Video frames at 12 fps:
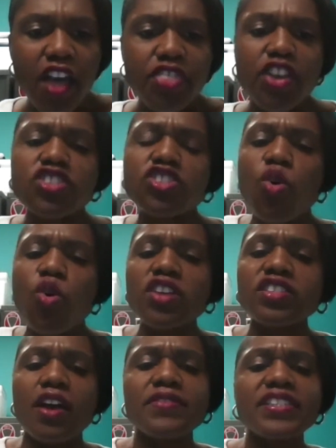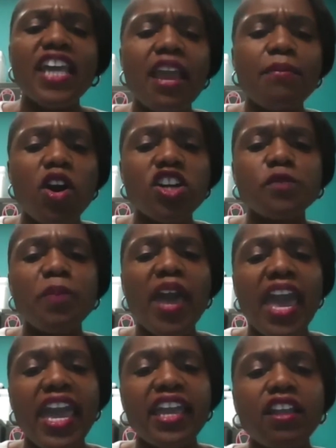The source of Tamar's
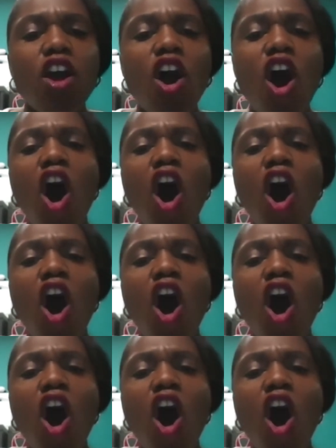pain